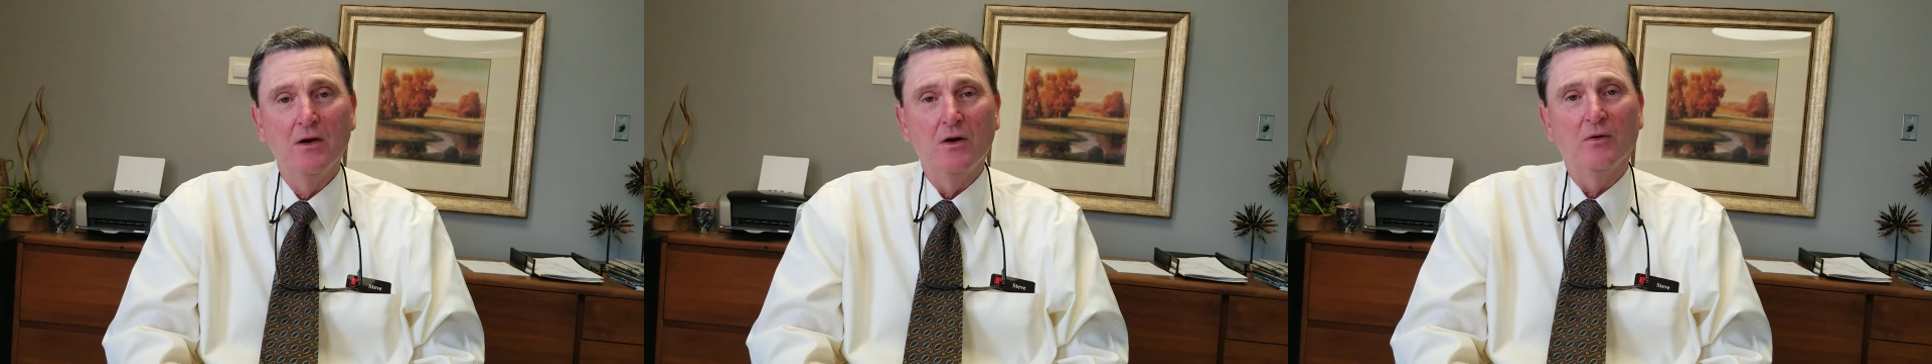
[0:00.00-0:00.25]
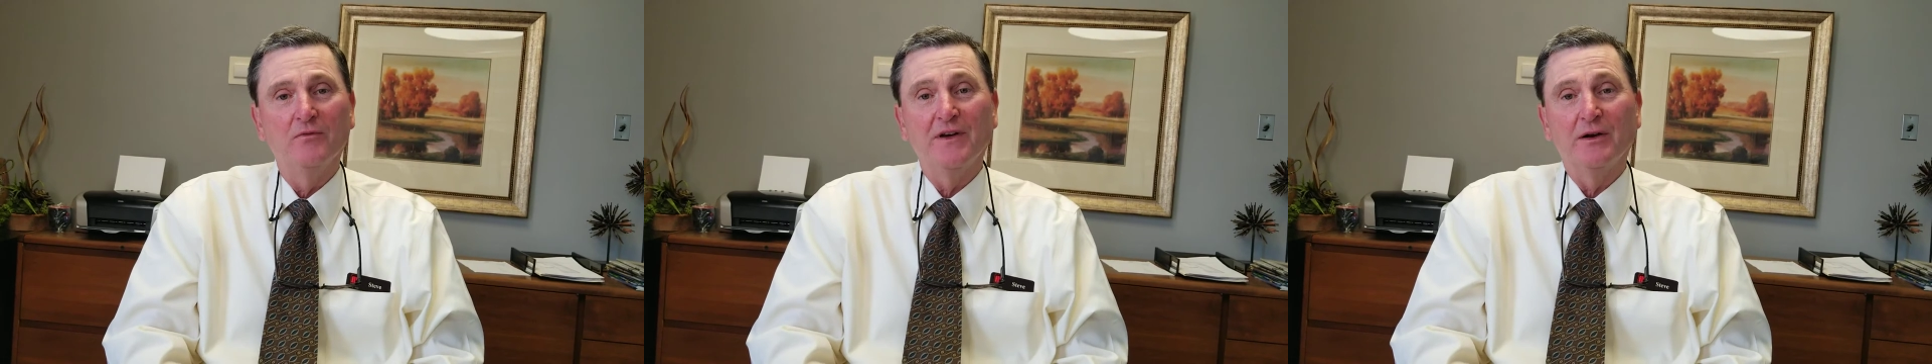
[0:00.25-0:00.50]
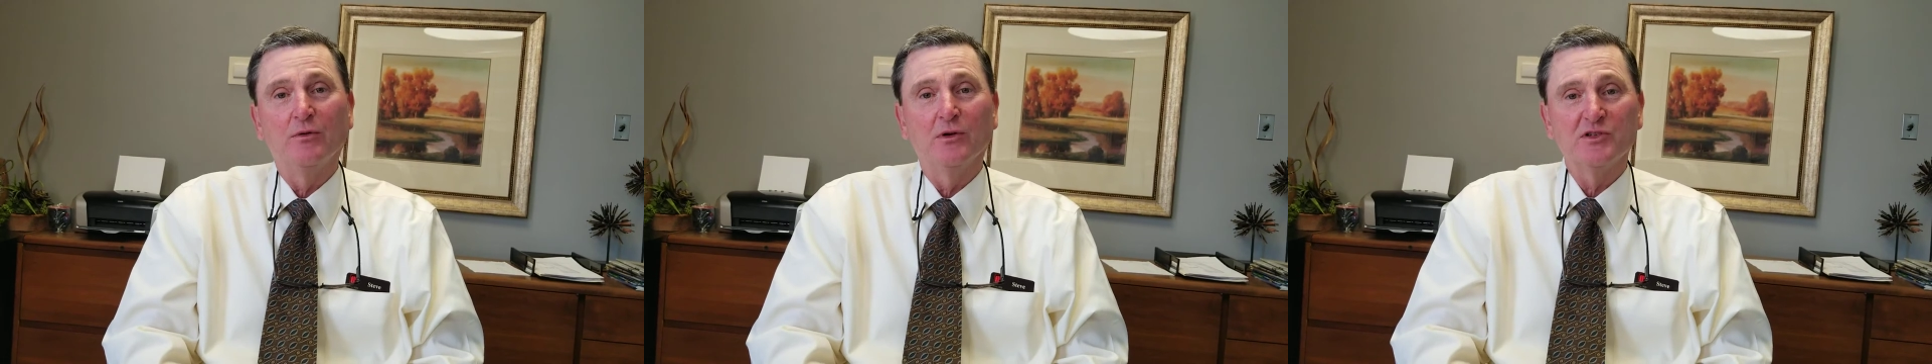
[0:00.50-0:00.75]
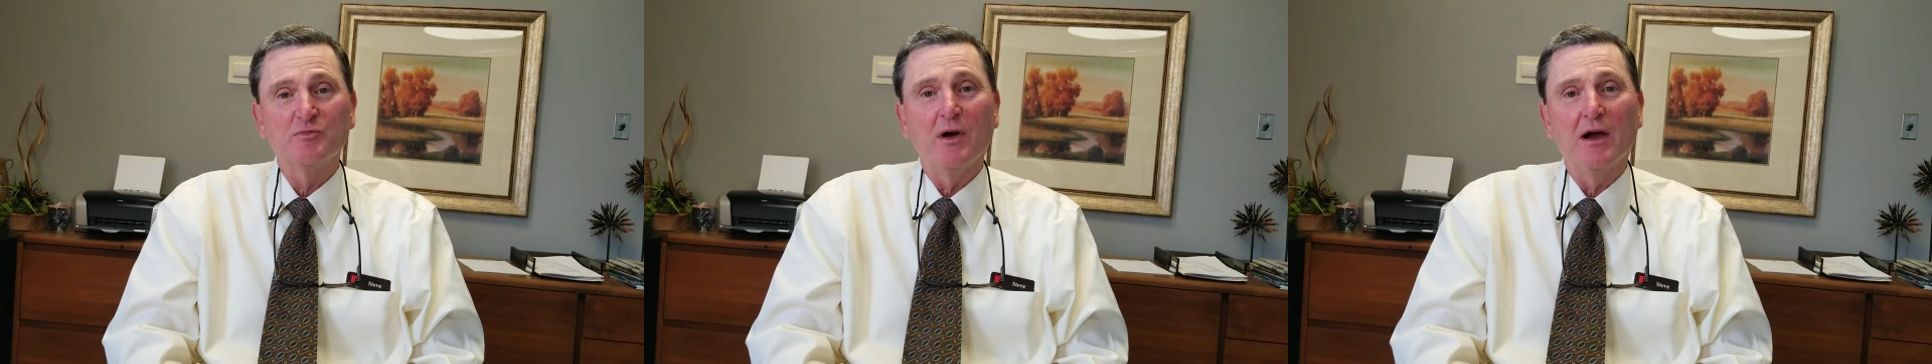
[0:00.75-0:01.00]
Home Federal
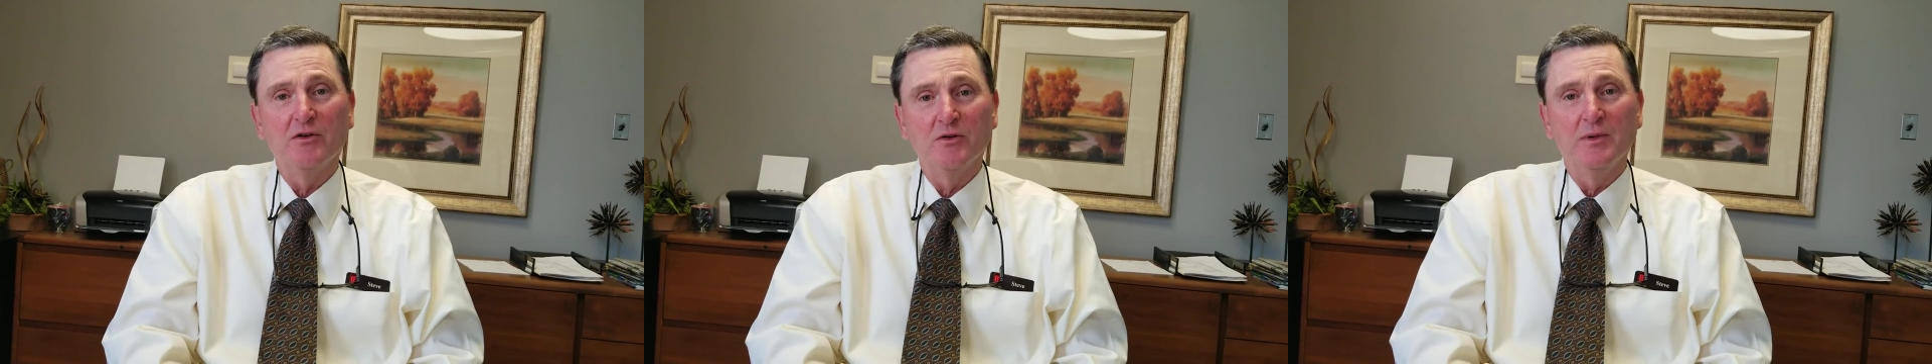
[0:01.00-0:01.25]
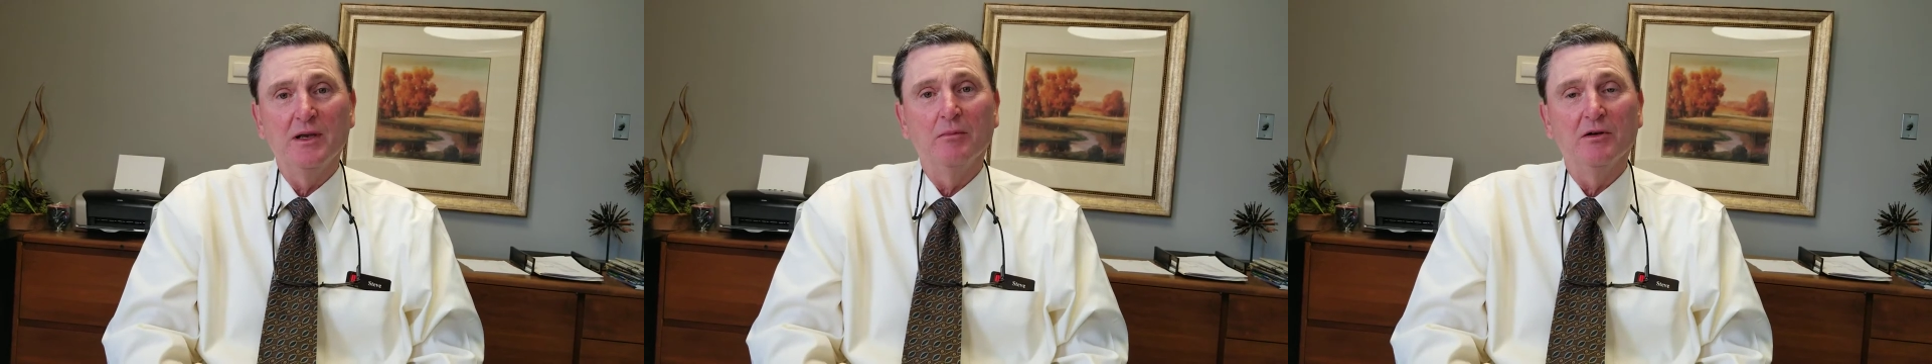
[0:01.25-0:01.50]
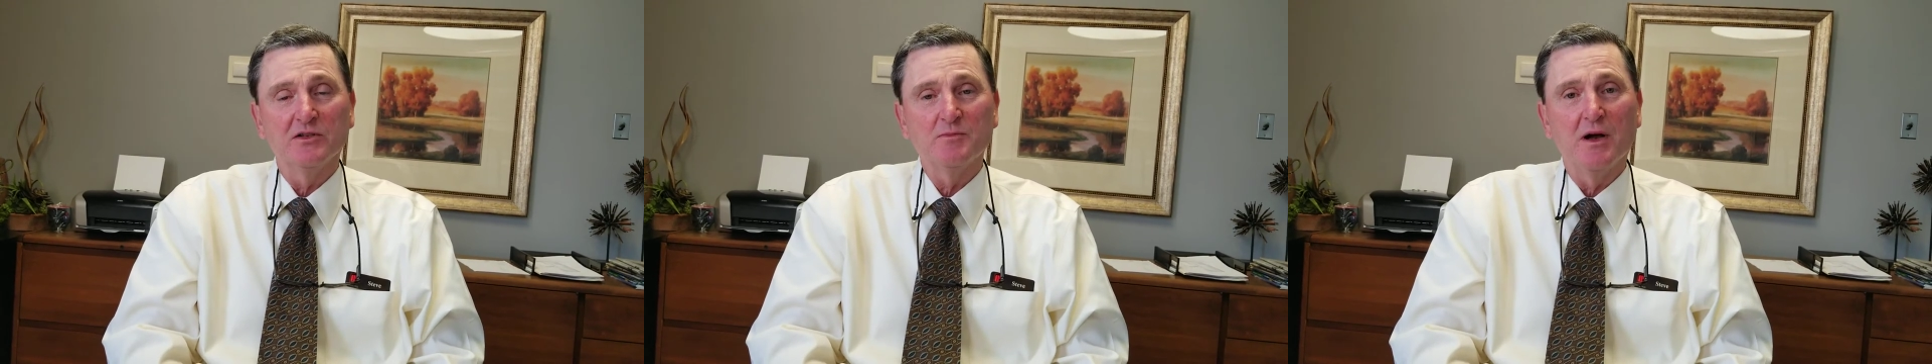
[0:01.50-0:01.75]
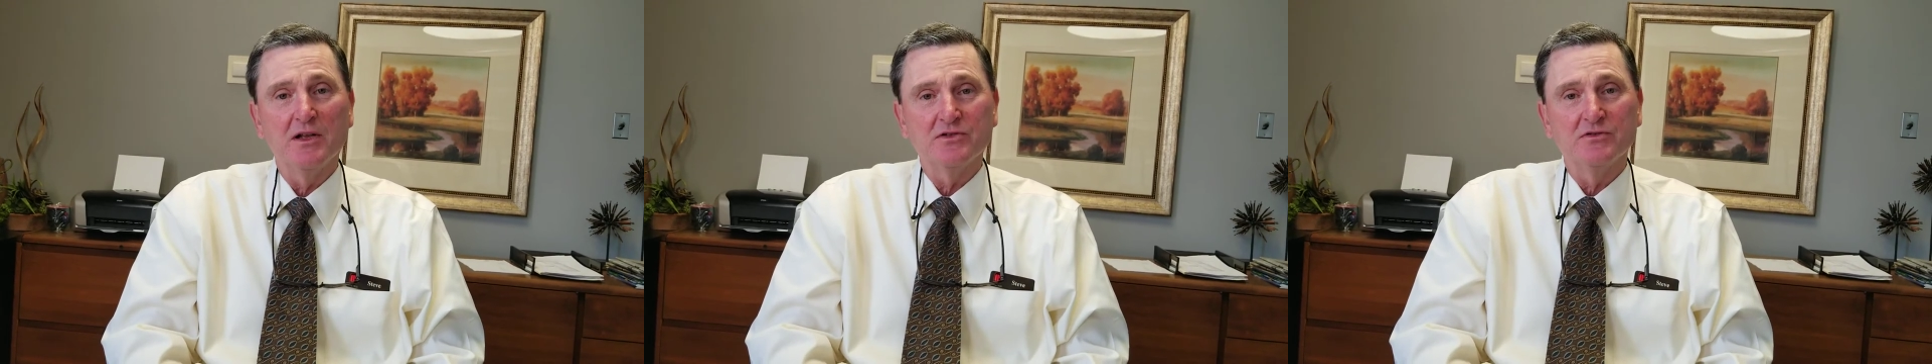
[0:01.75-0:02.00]
is proud to be able to
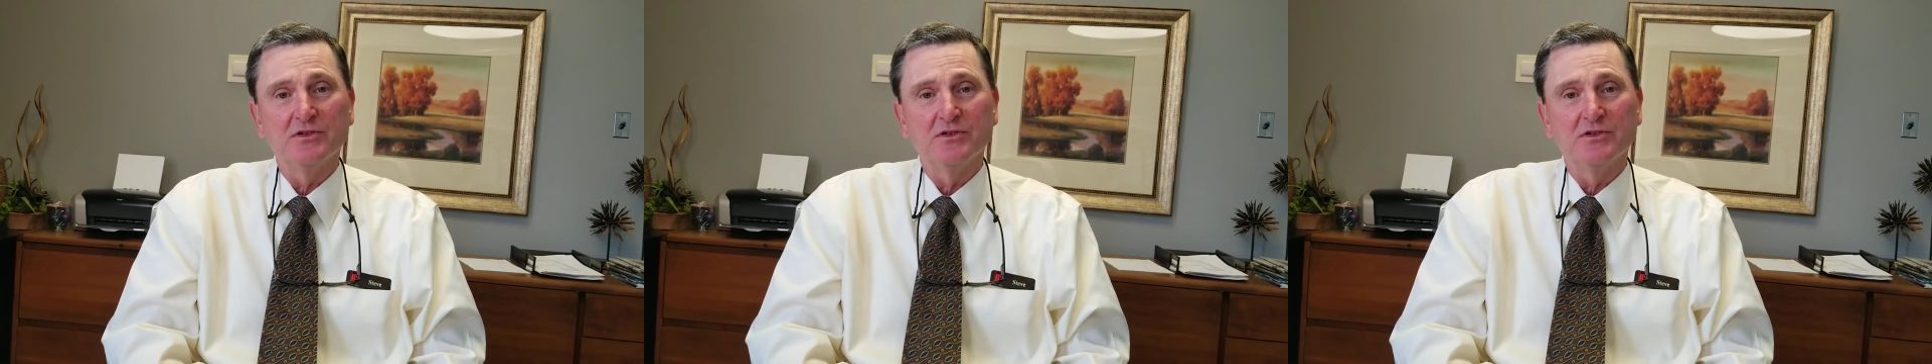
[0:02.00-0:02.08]
sponsor